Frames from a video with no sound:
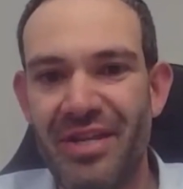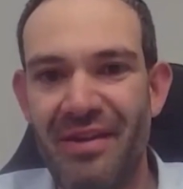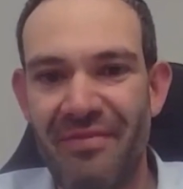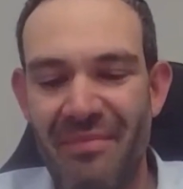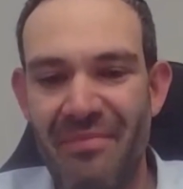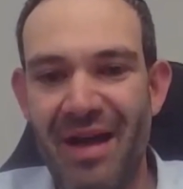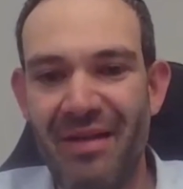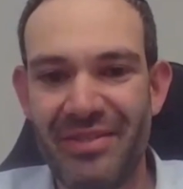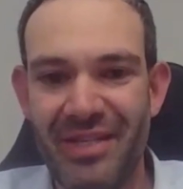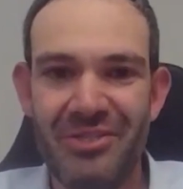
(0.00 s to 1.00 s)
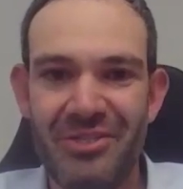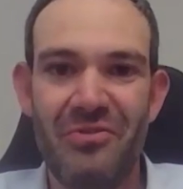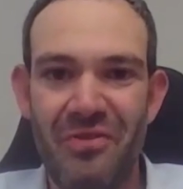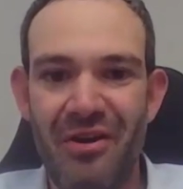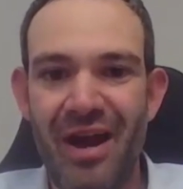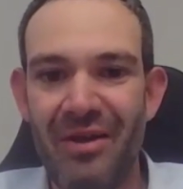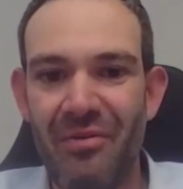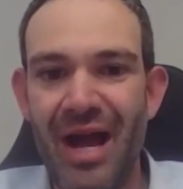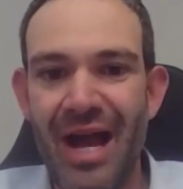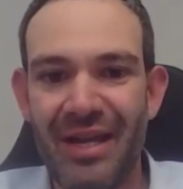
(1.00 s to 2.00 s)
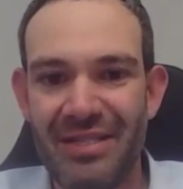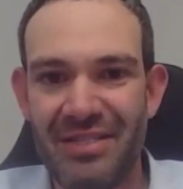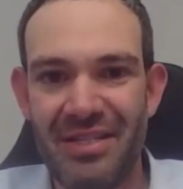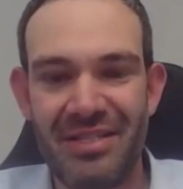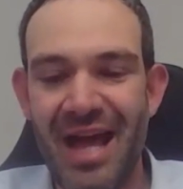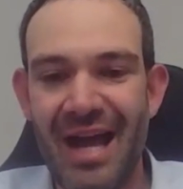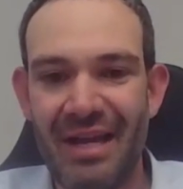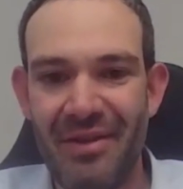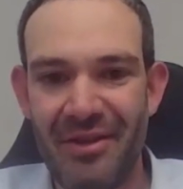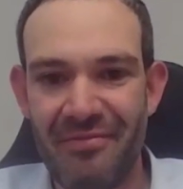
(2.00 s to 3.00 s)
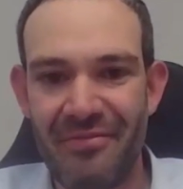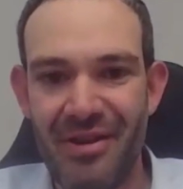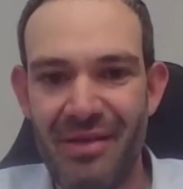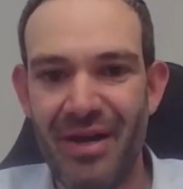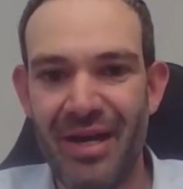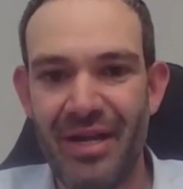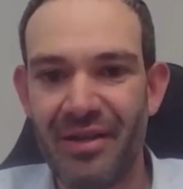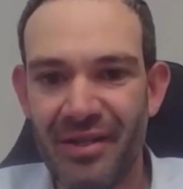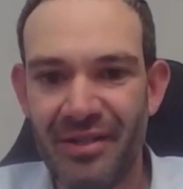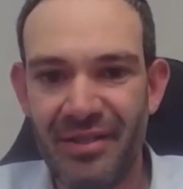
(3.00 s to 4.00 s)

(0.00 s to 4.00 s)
and if that balance gets too far out of whack, it's not going to be good for anybody.